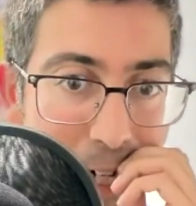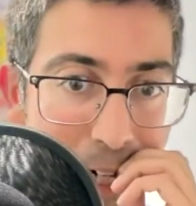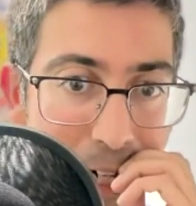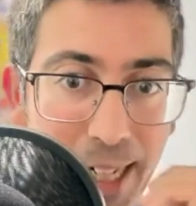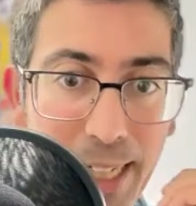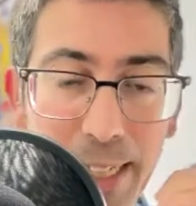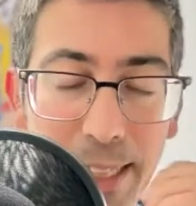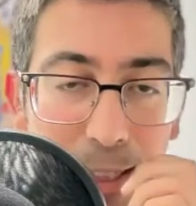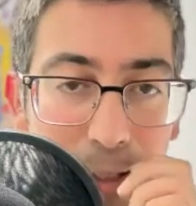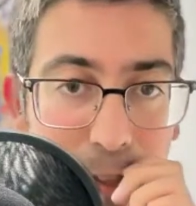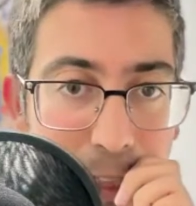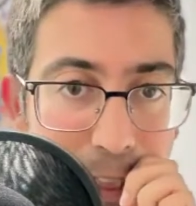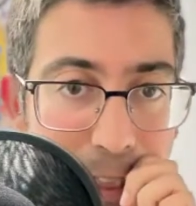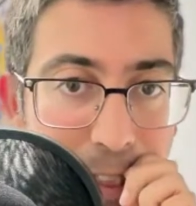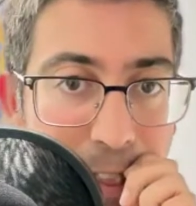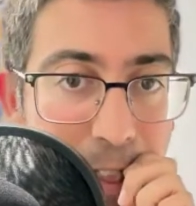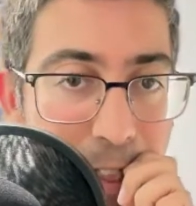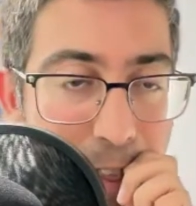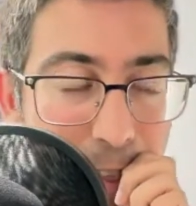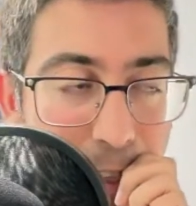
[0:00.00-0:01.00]
you
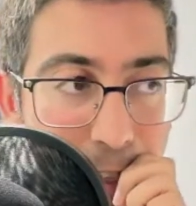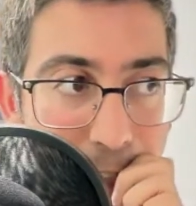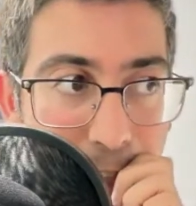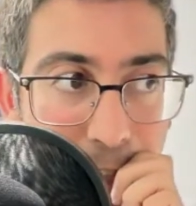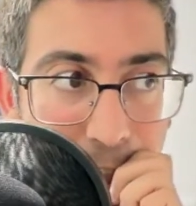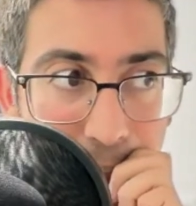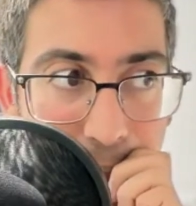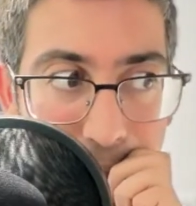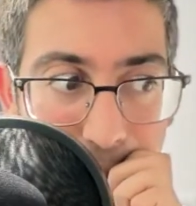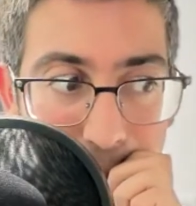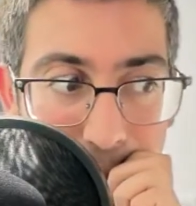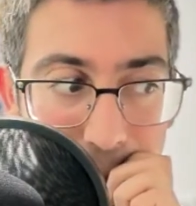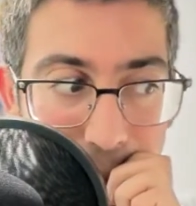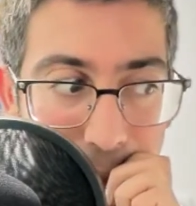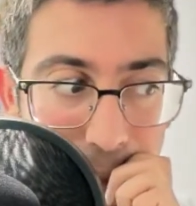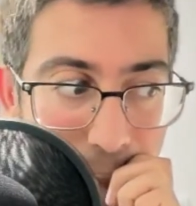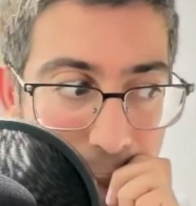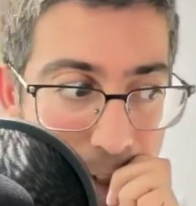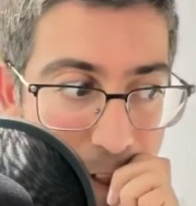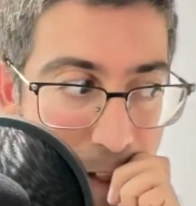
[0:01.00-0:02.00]
hear, I
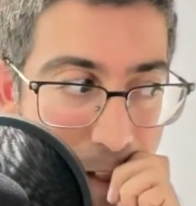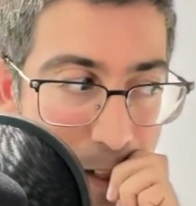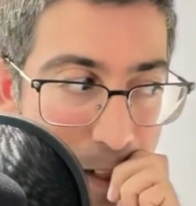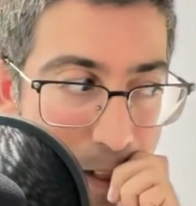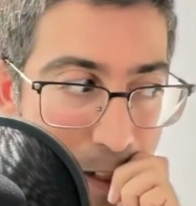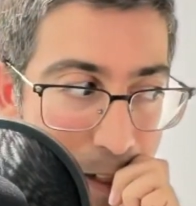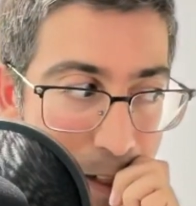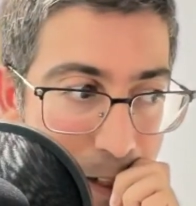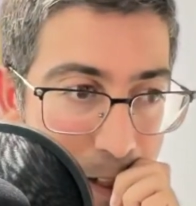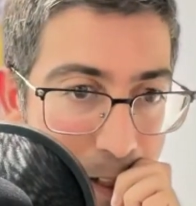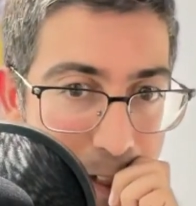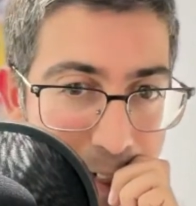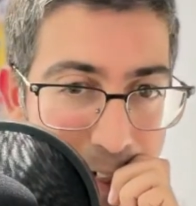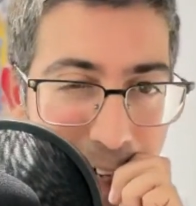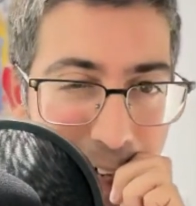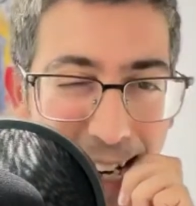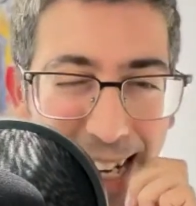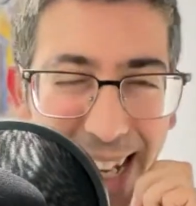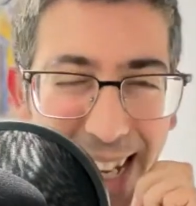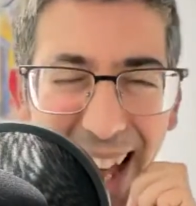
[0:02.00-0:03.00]

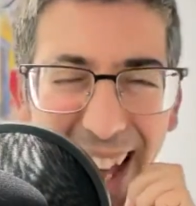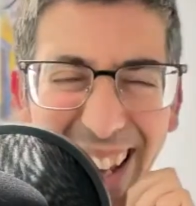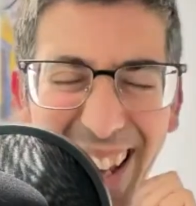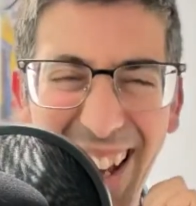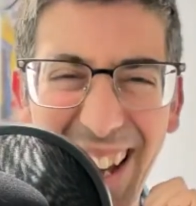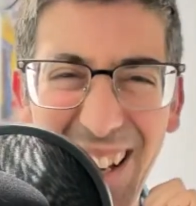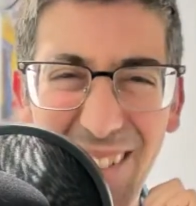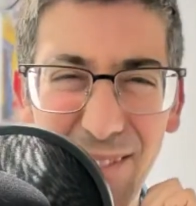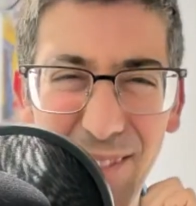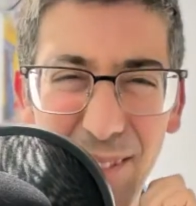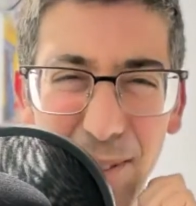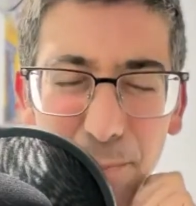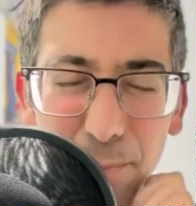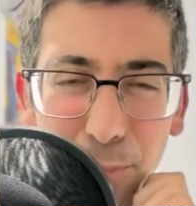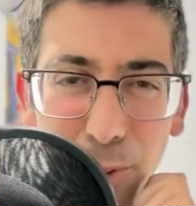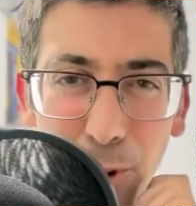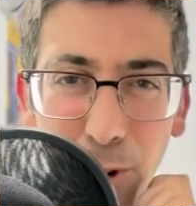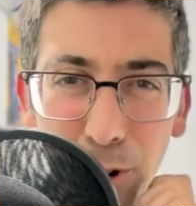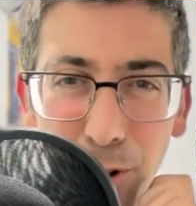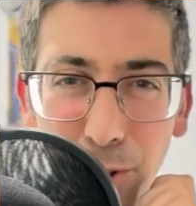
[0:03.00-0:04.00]
have some
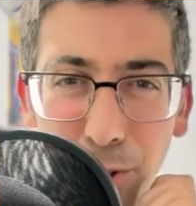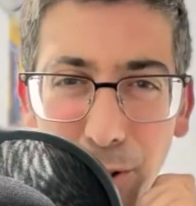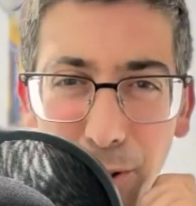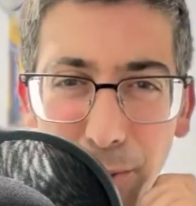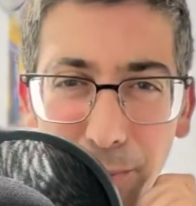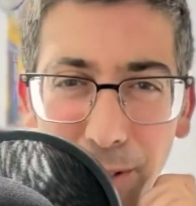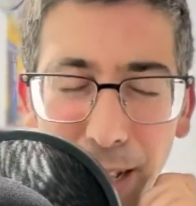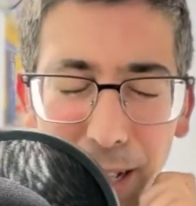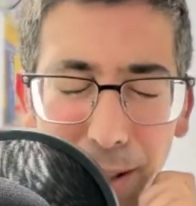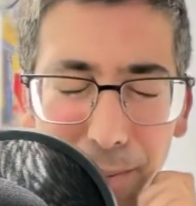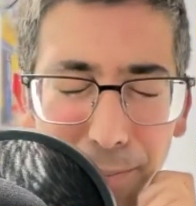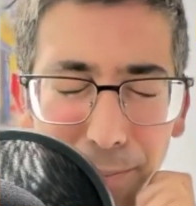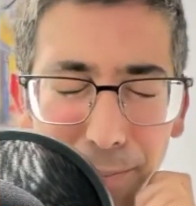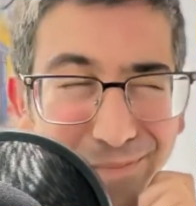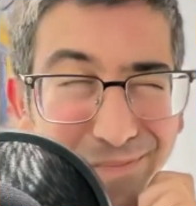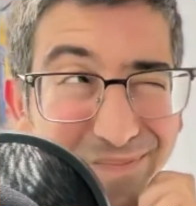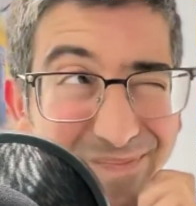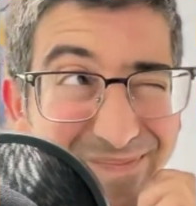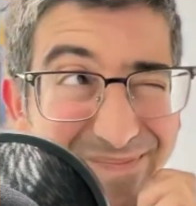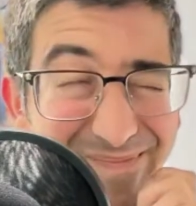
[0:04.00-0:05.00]
program that
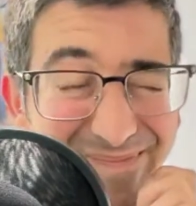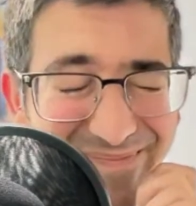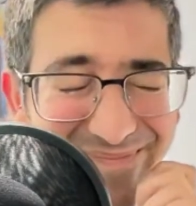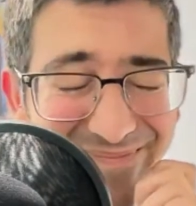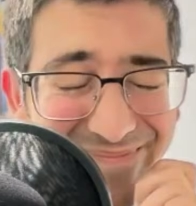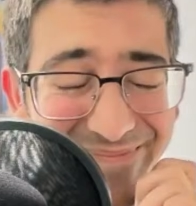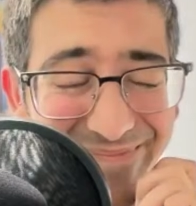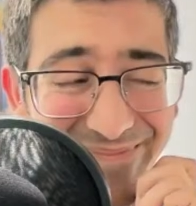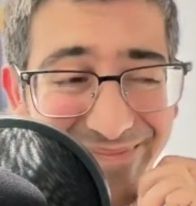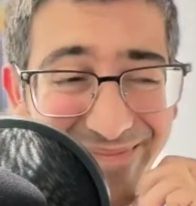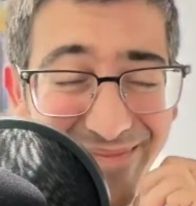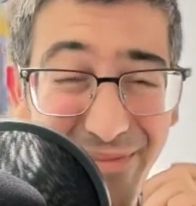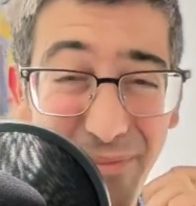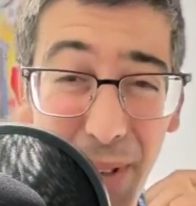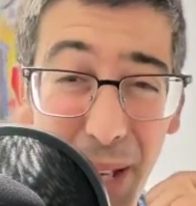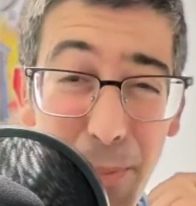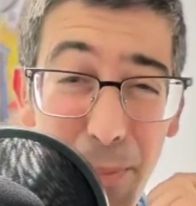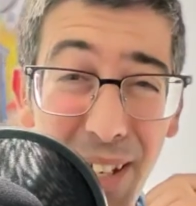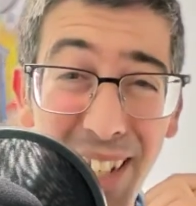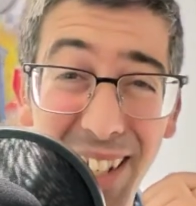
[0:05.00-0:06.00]

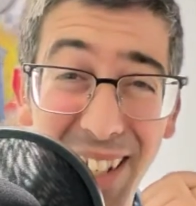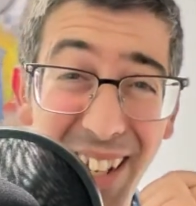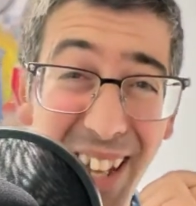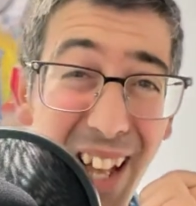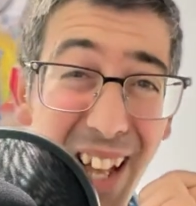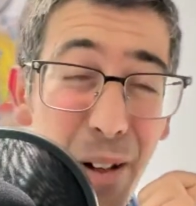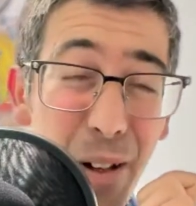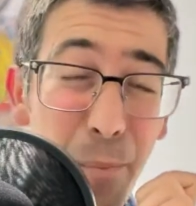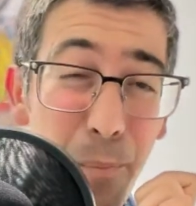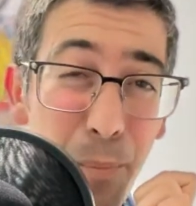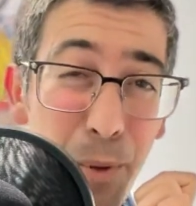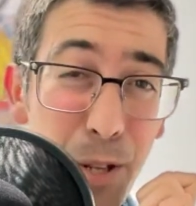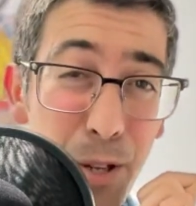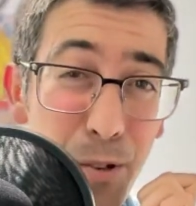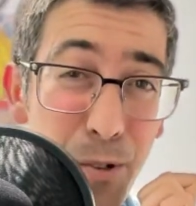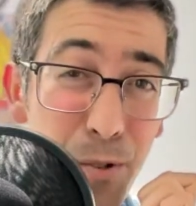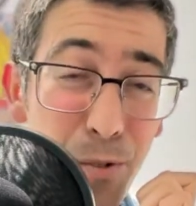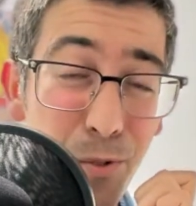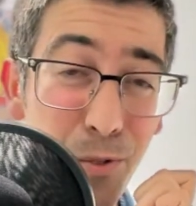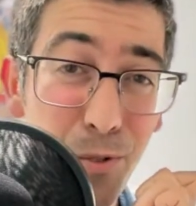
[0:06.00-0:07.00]
maybe can help
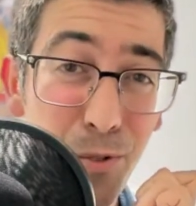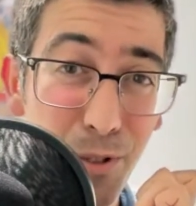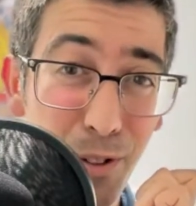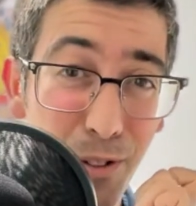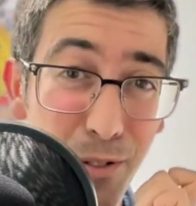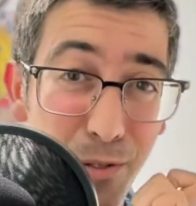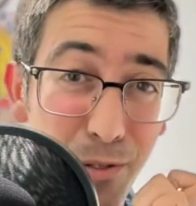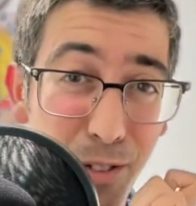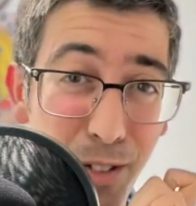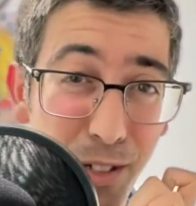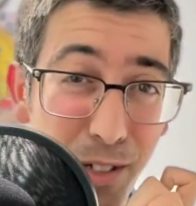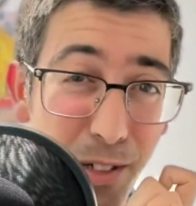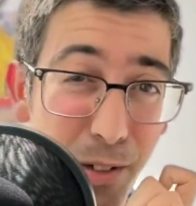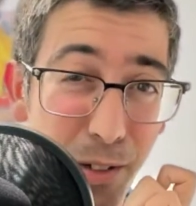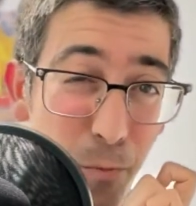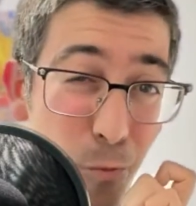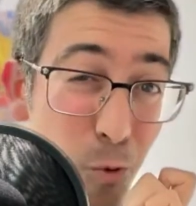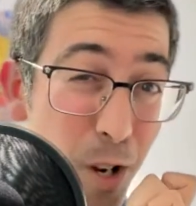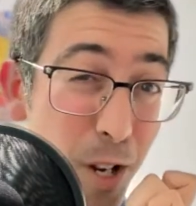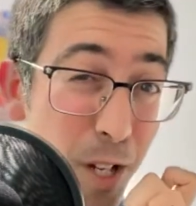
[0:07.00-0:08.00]
you to lose
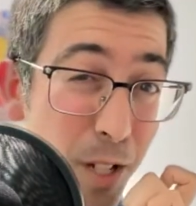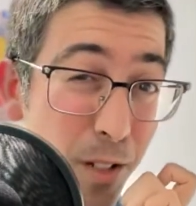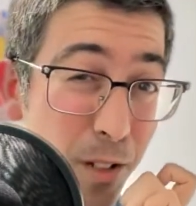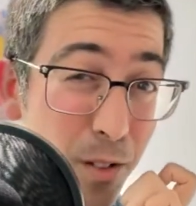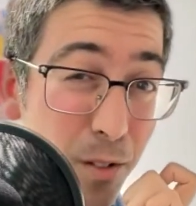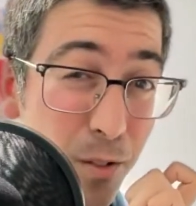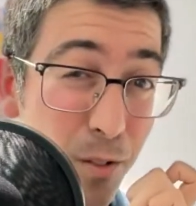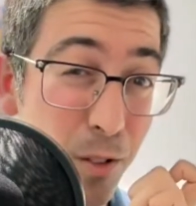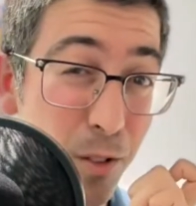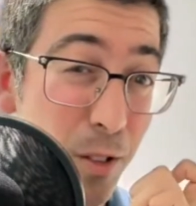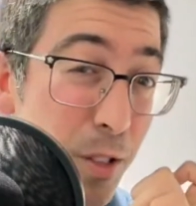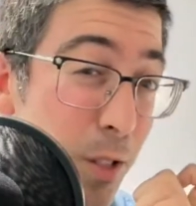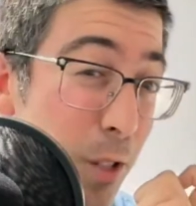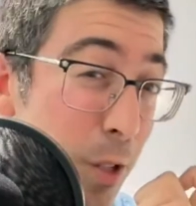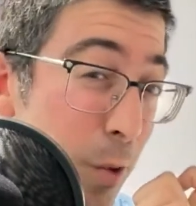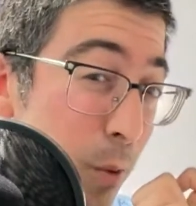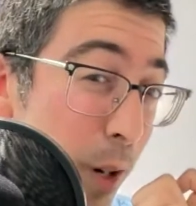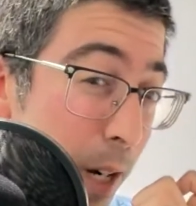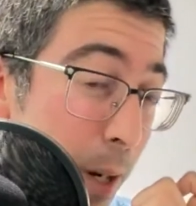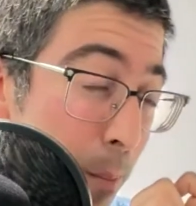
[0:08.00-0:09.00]
some weight. Do you
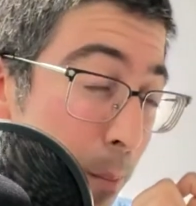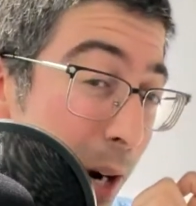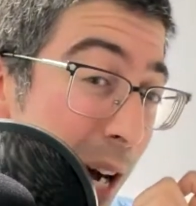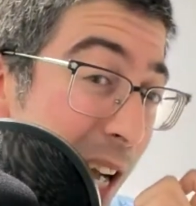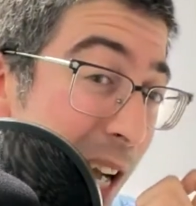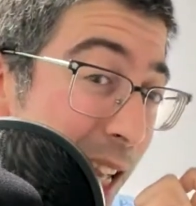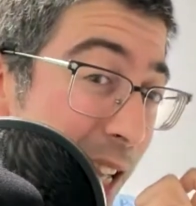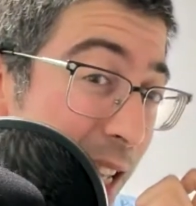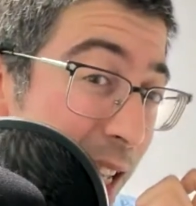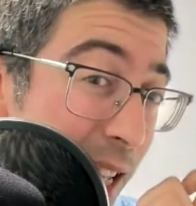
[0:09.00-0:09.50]
want to buy?